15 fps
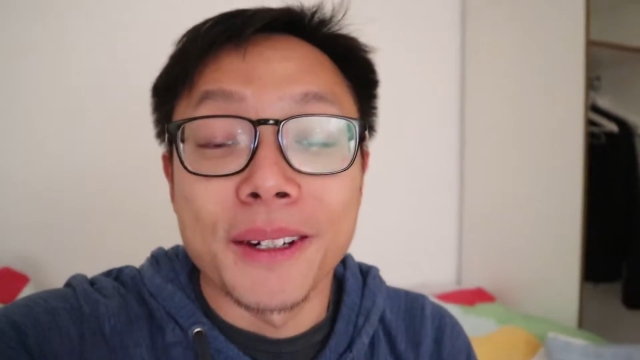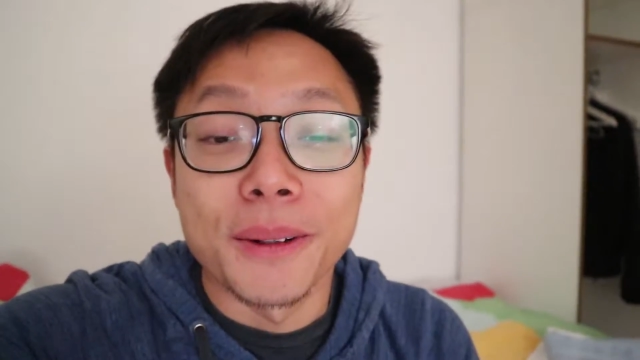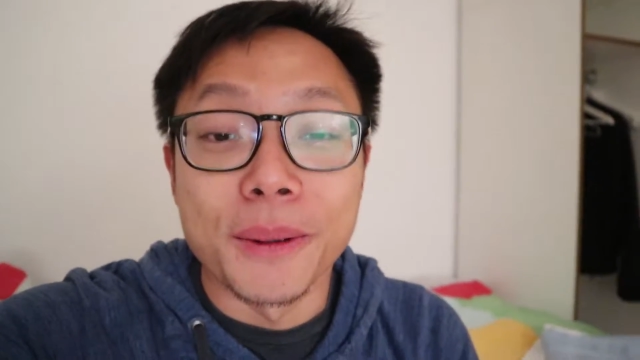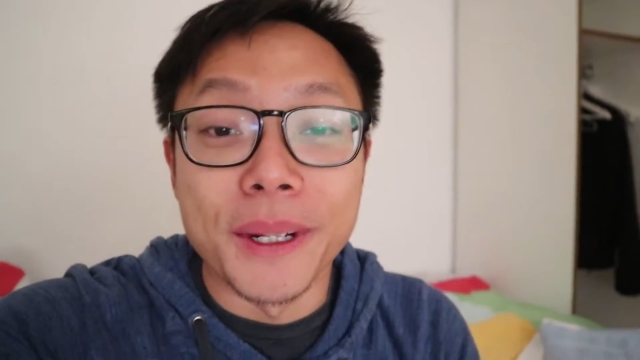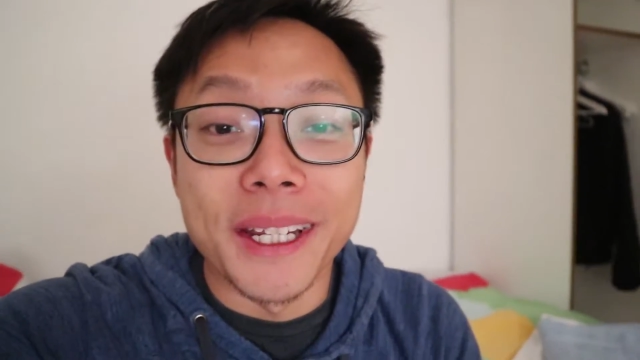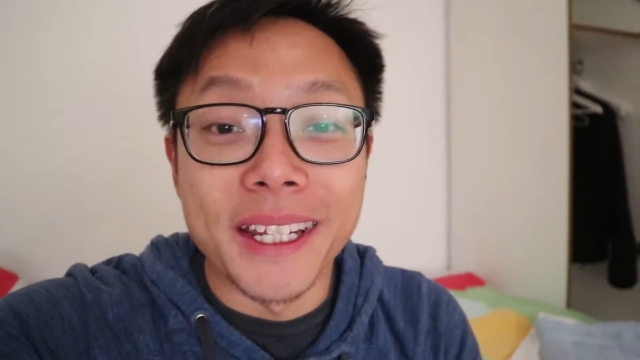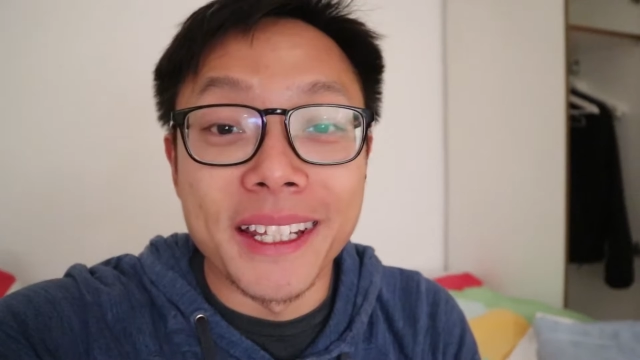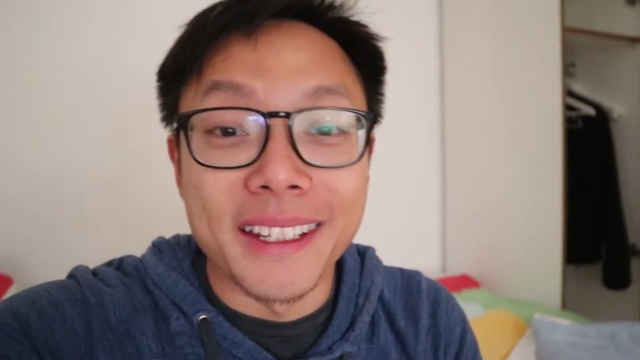
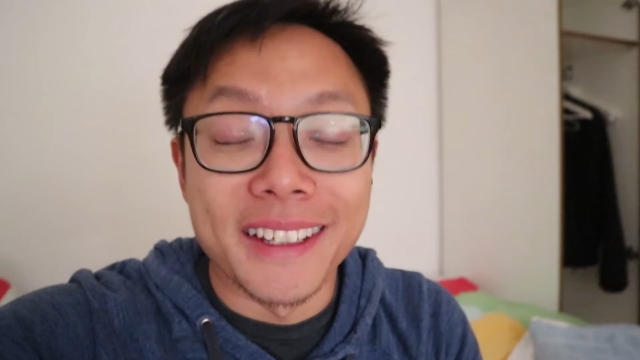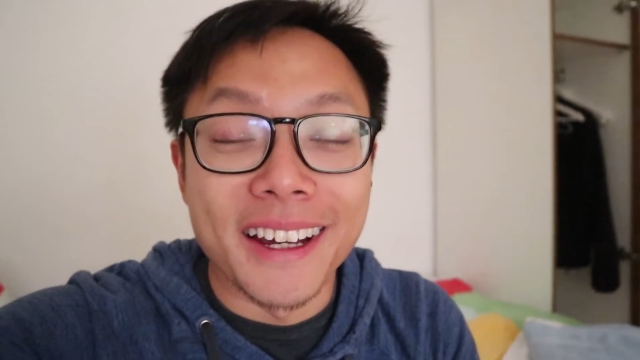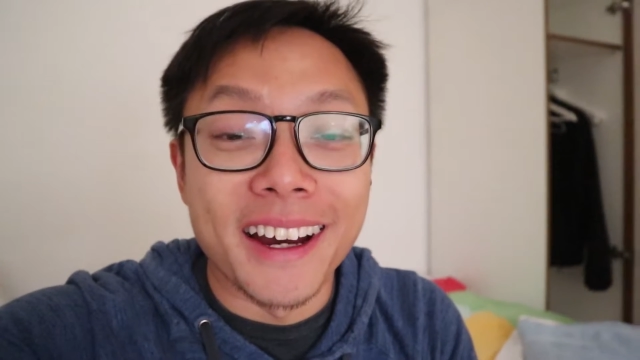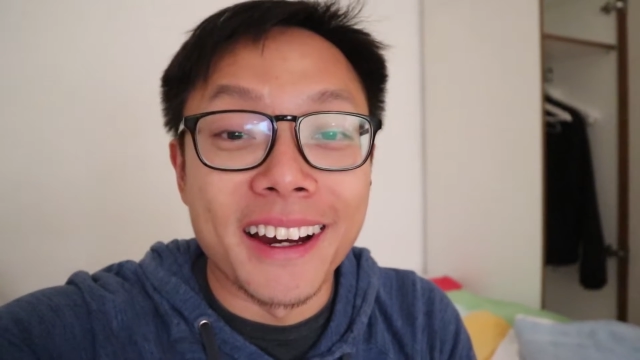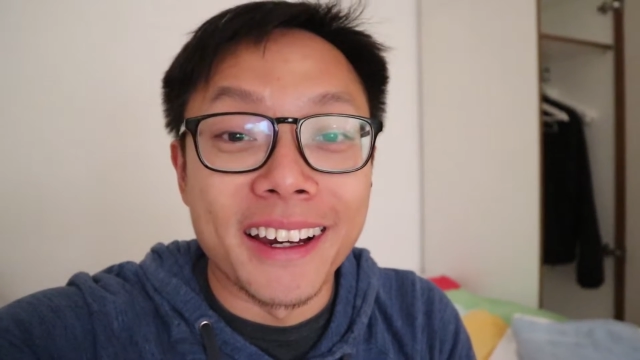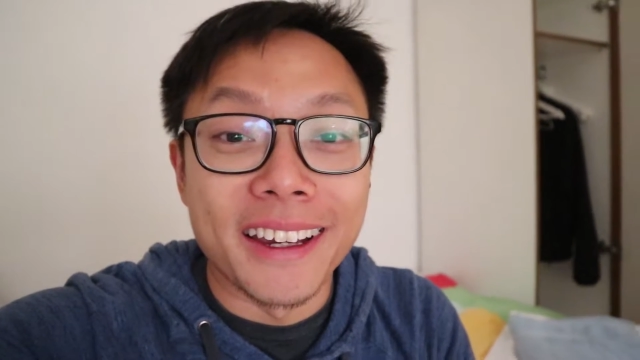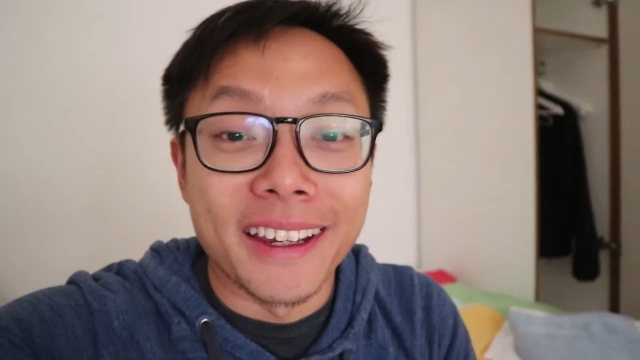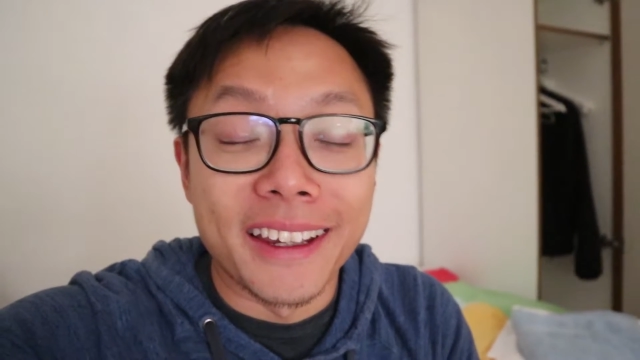Wedee and
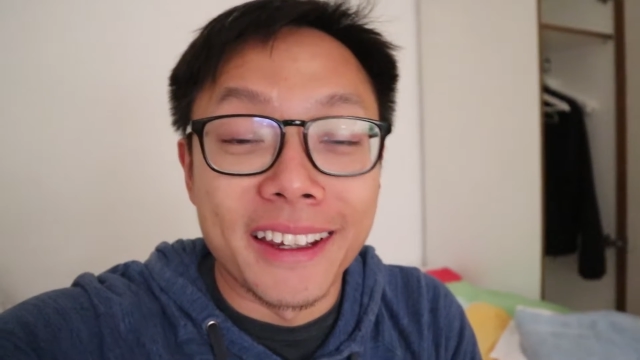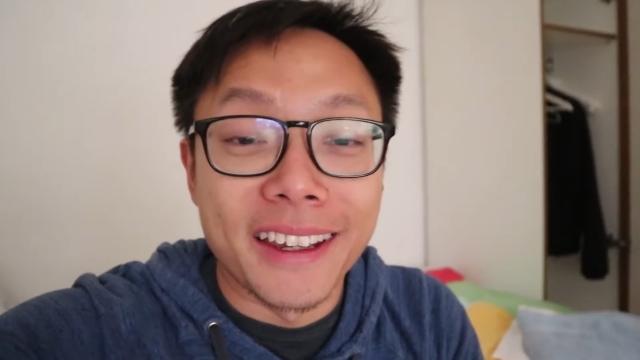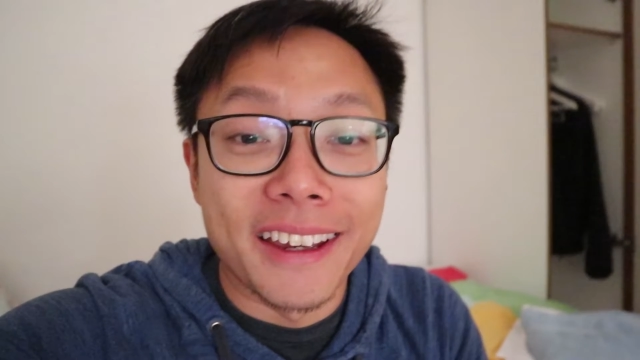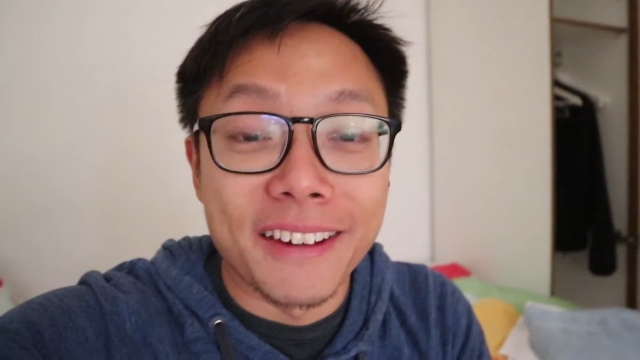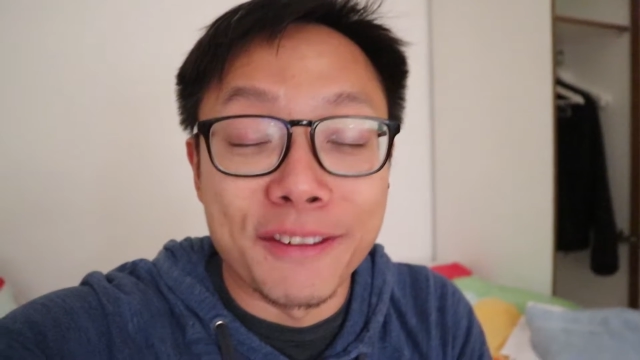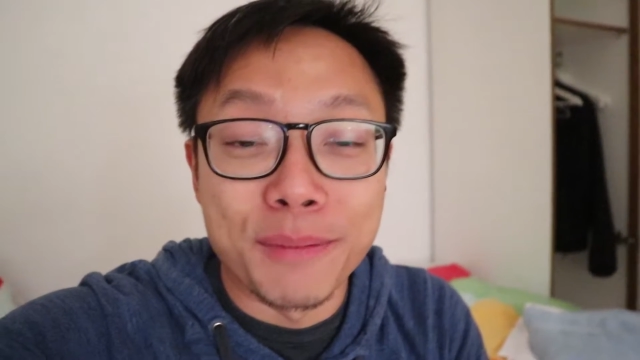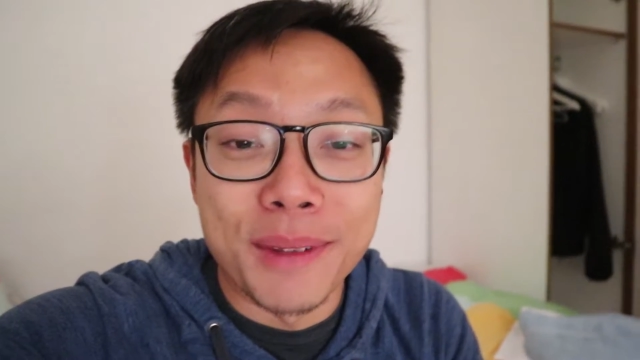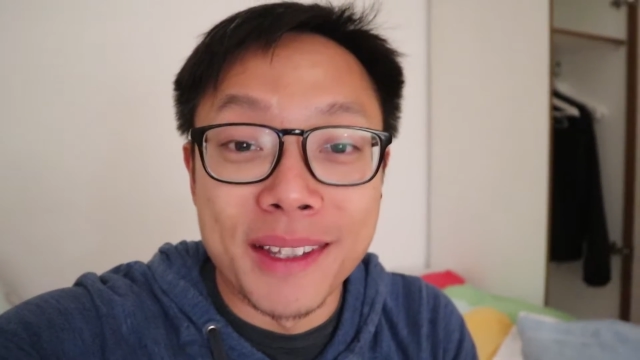I
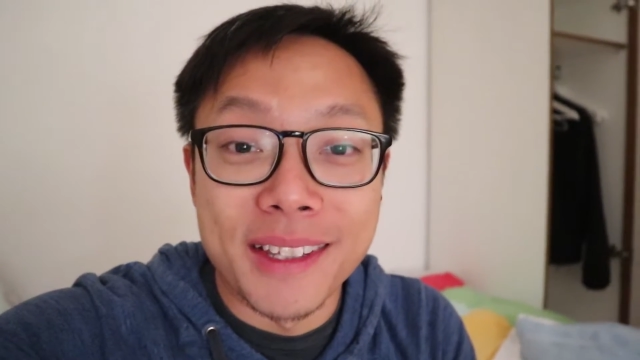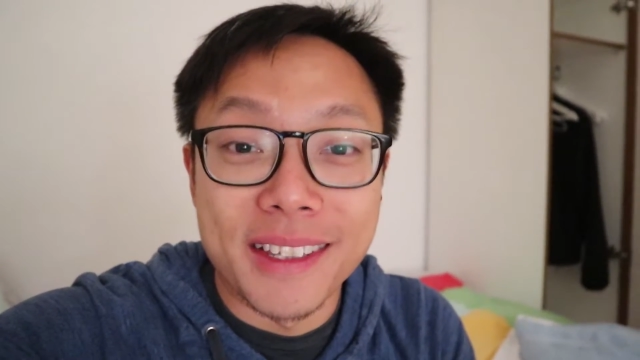have been